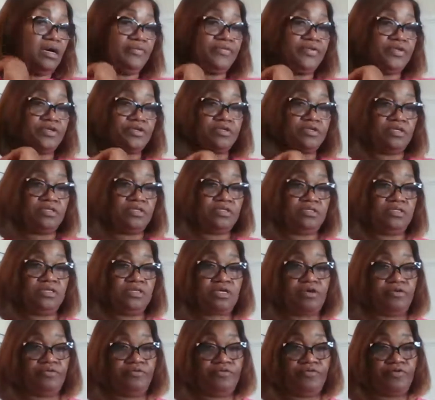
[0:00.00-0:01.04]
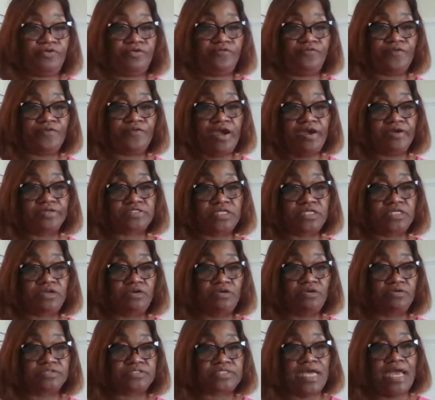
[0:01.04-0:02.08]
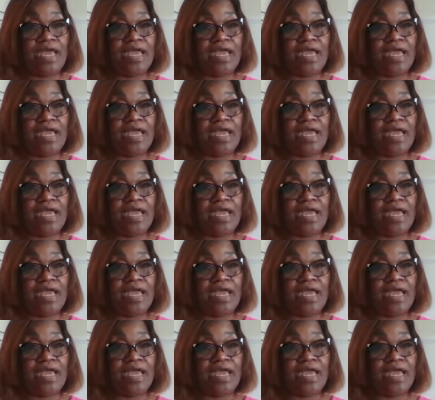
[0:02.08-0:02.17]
the coronavirus and they're going to